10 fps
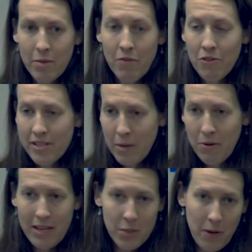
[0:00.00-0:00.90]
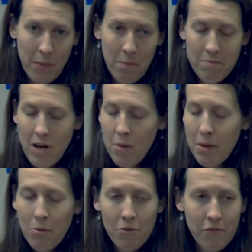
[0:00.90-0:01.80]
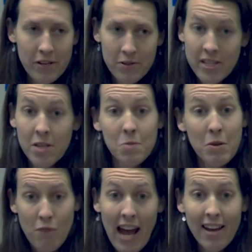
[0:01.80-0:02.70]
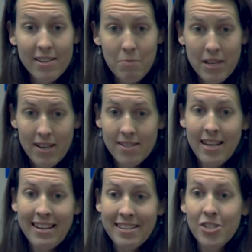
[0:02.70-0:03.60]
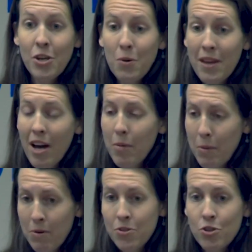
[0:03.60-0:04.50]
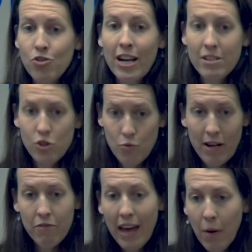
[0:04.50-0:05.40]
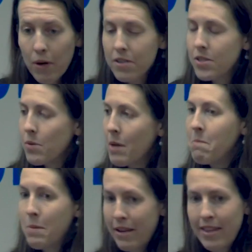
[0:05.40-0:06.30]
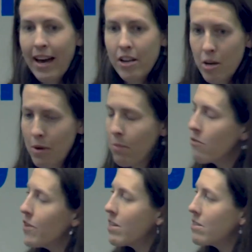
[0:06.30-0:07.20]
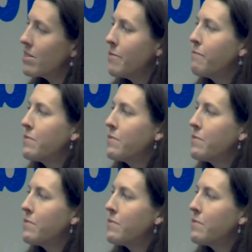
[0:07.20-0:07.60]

I mean, for example, that's why hummingbird feeders tend to be red, because scientists know that hummingbirds are attracted to red flowers, so they mimic that in hummingbird feeders.